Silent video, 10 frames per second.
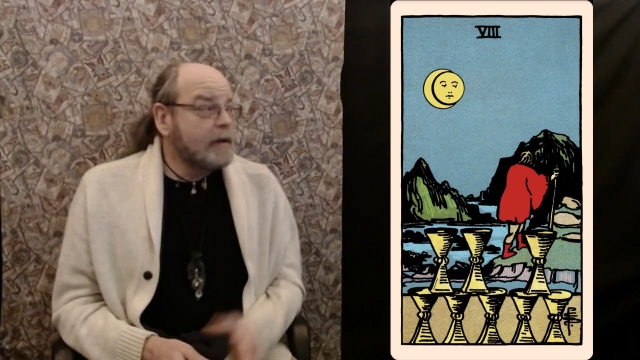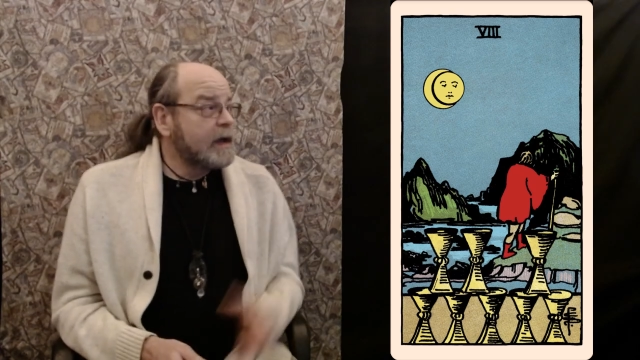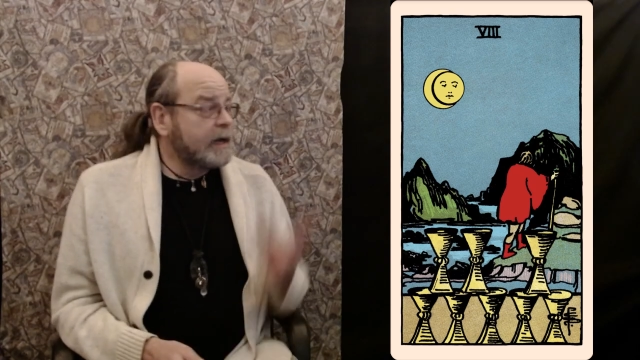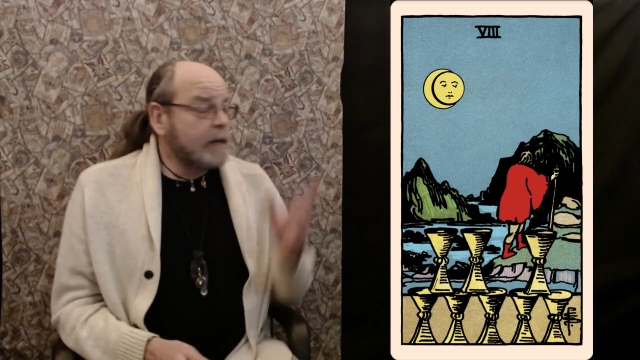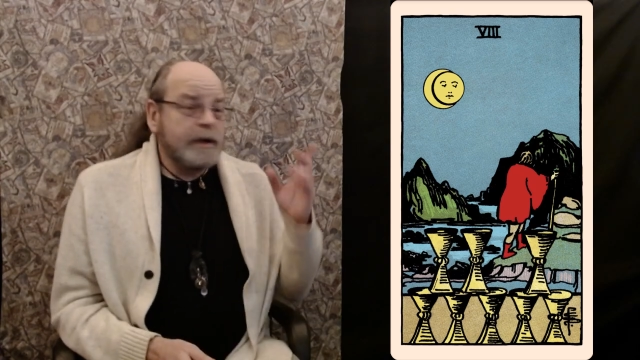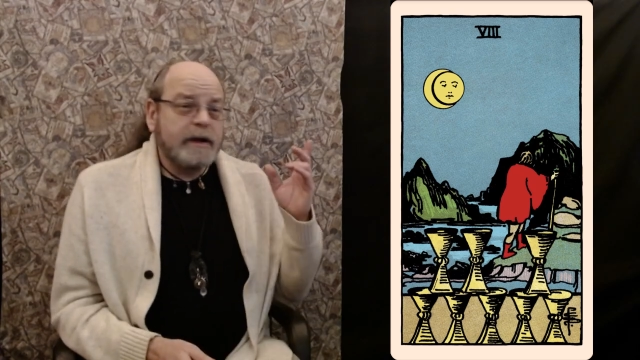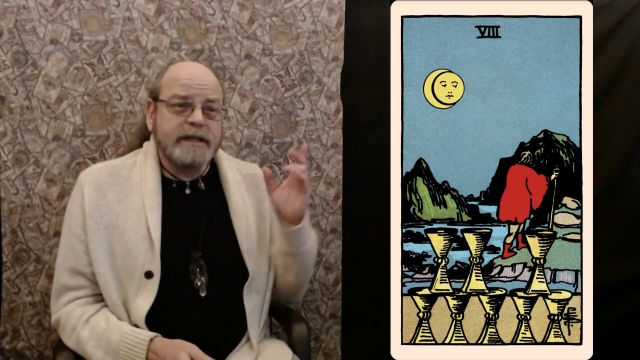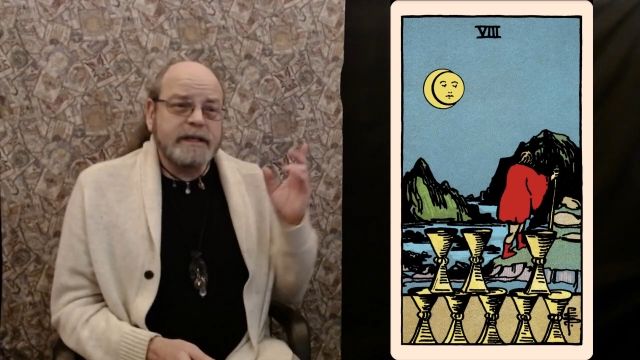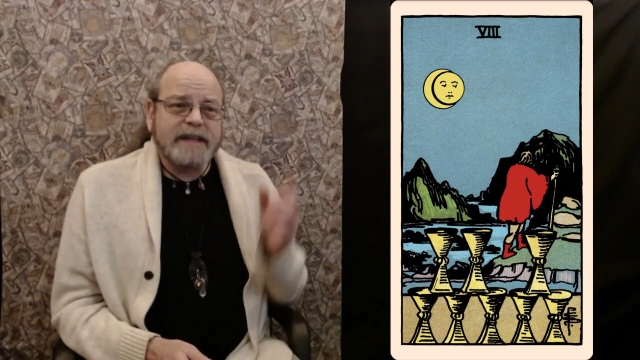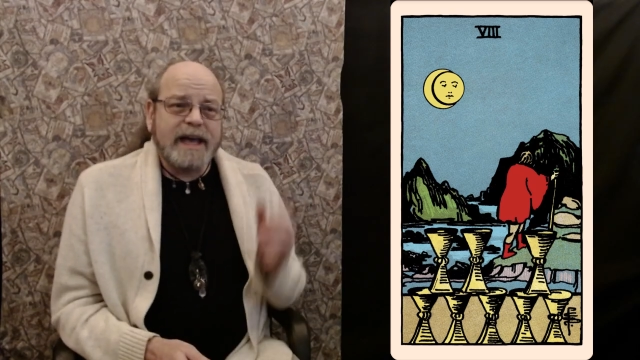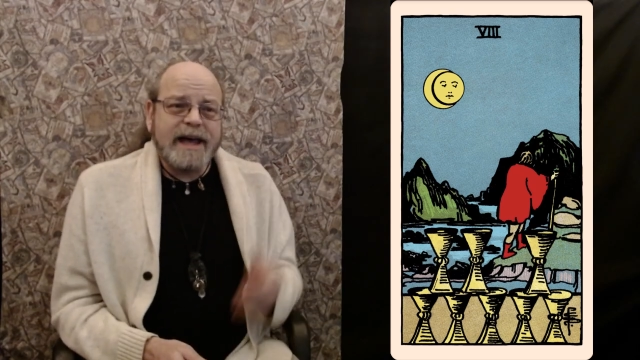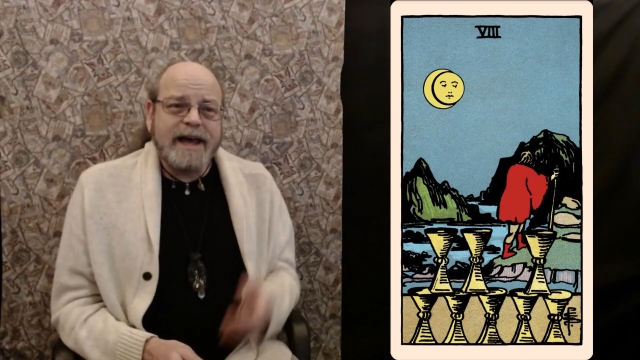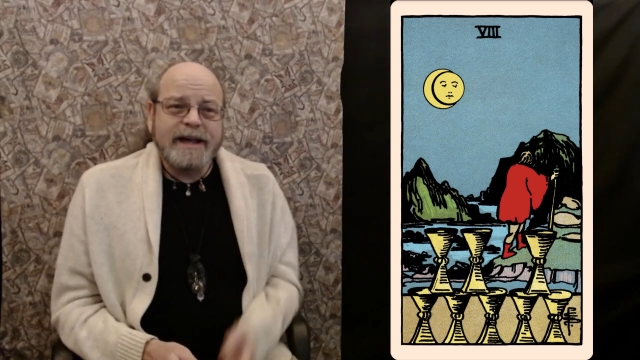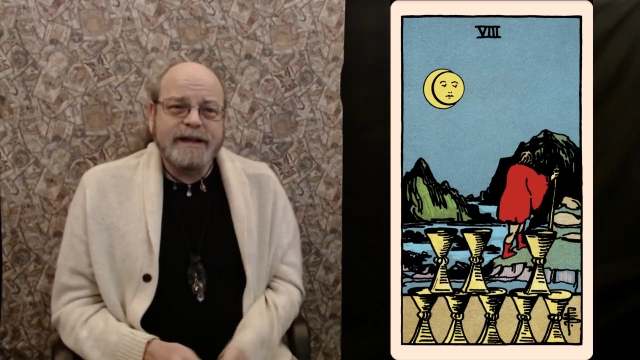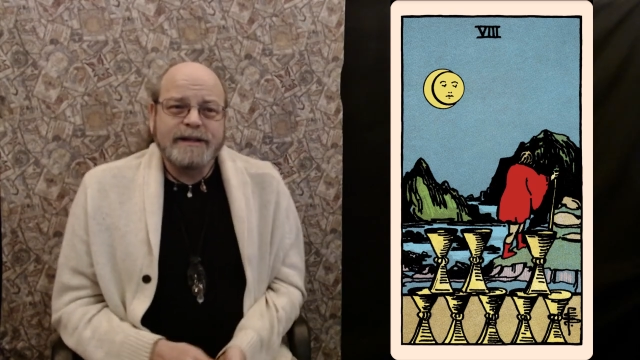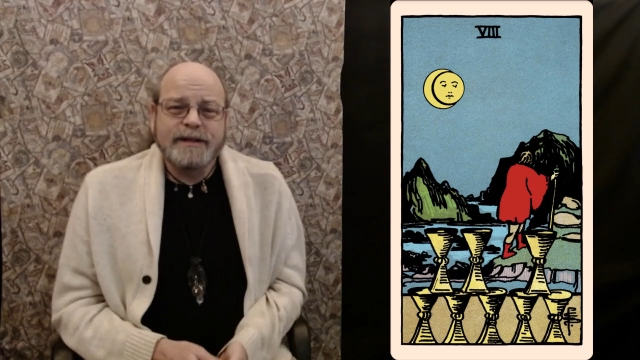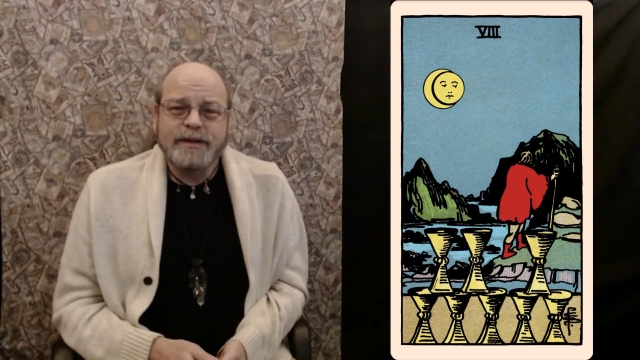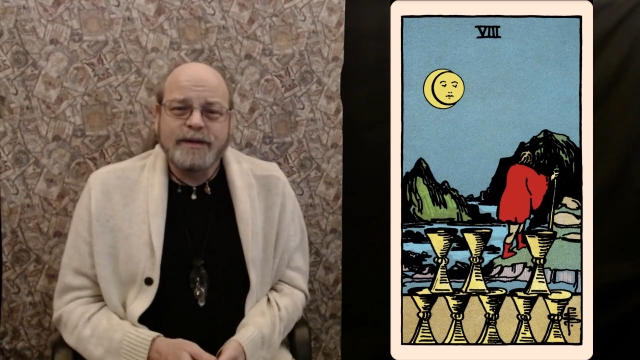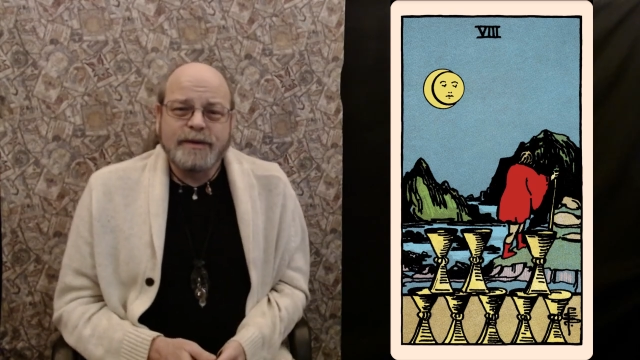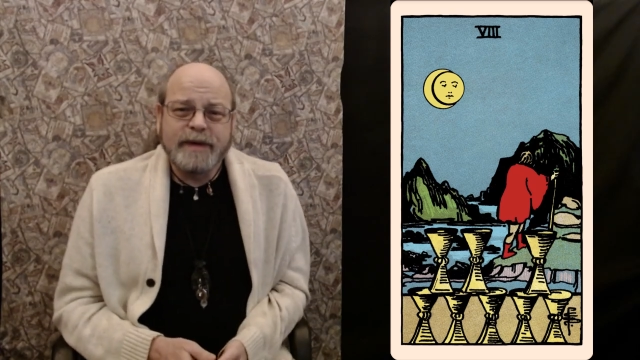And up here in the sky,
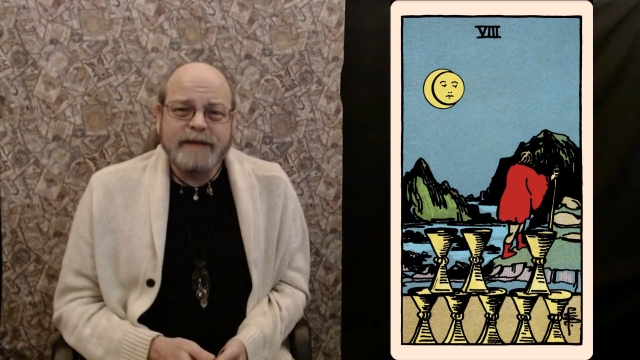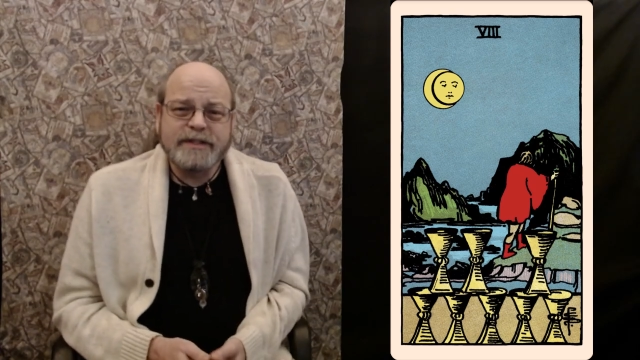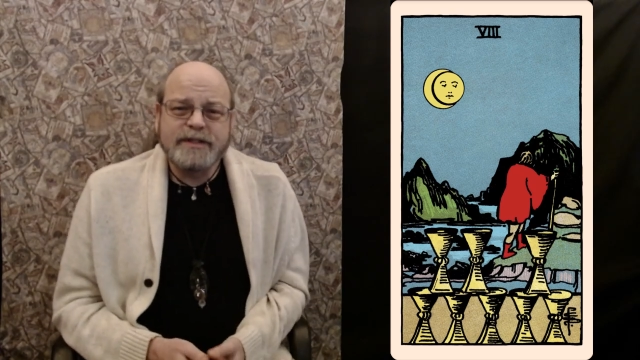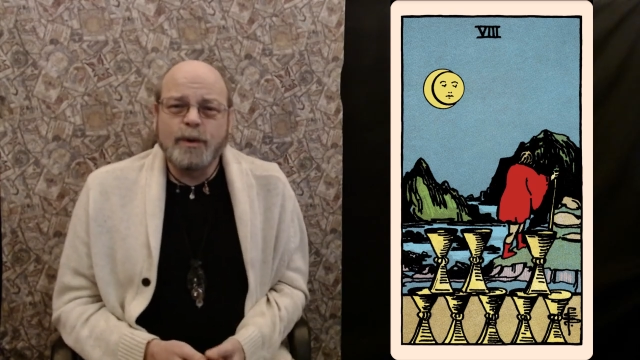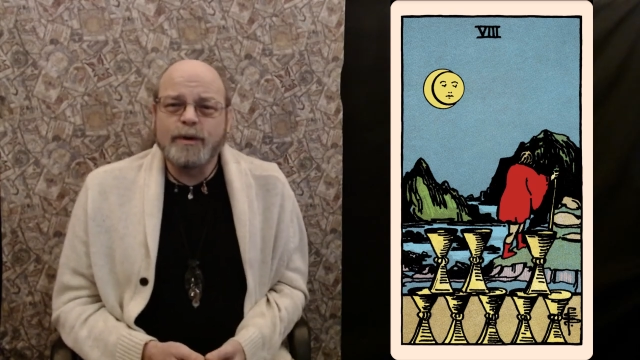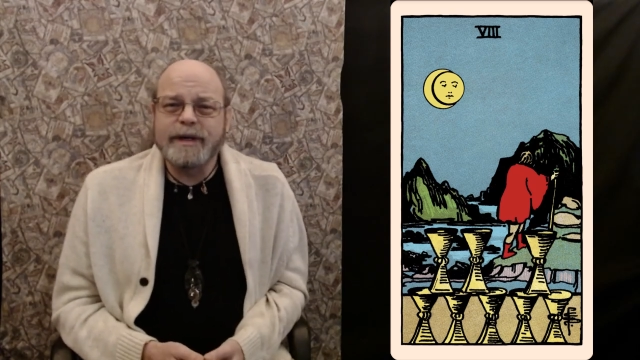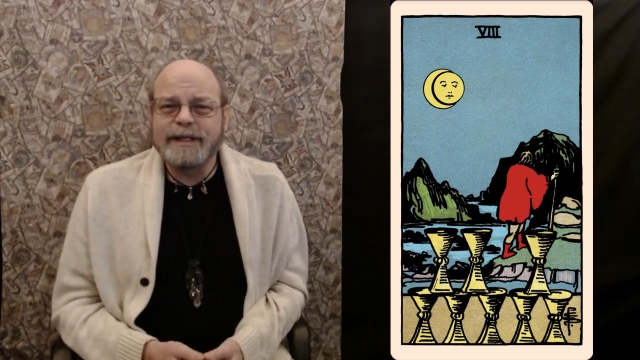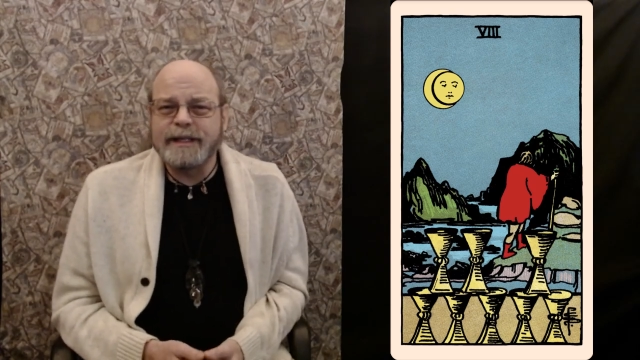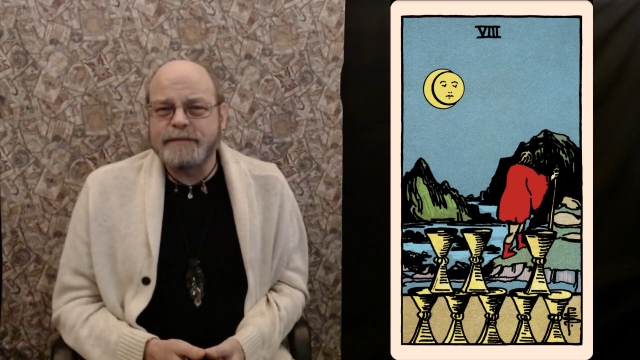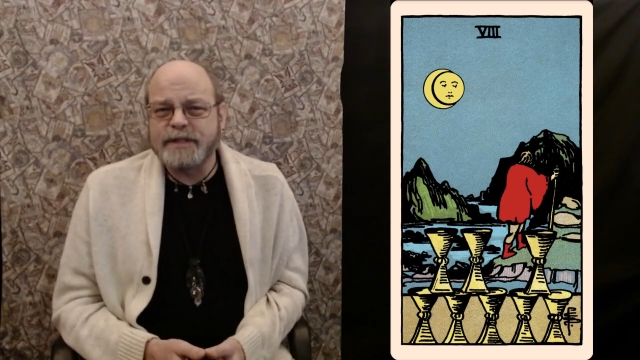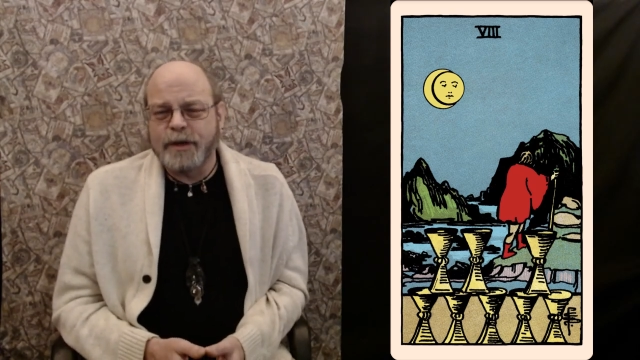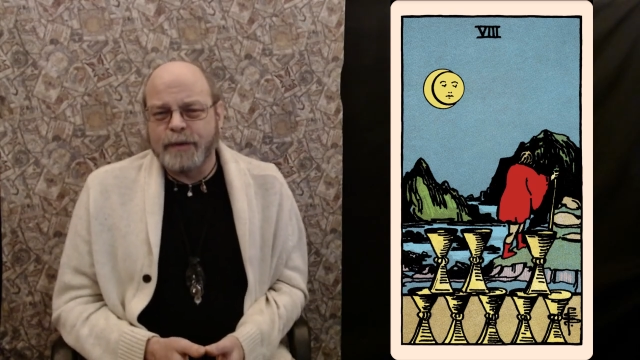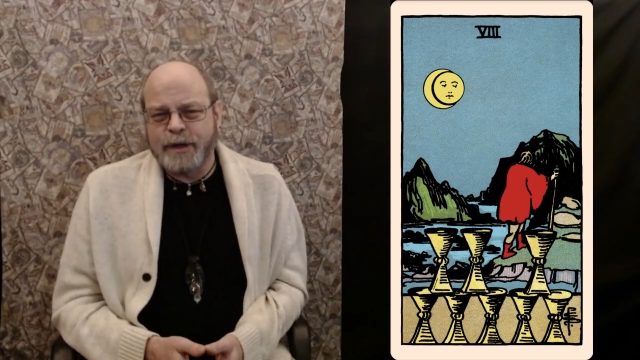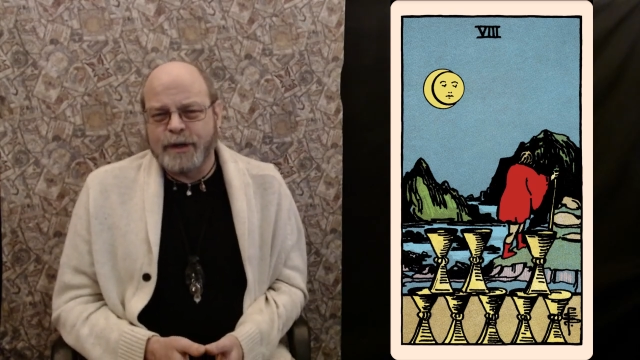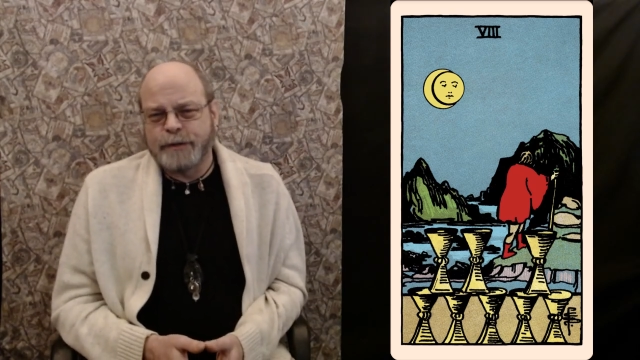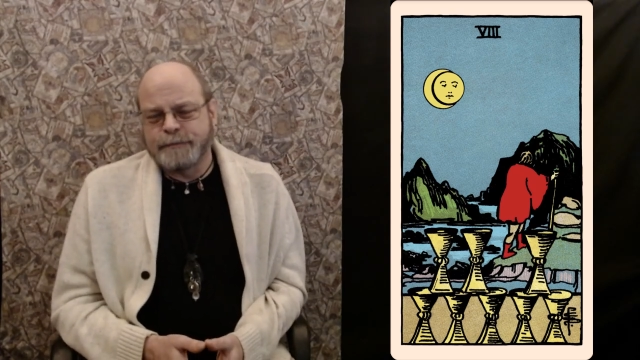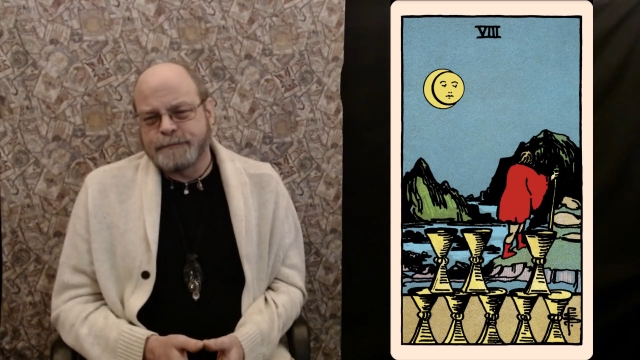we have a solar eclipse going on.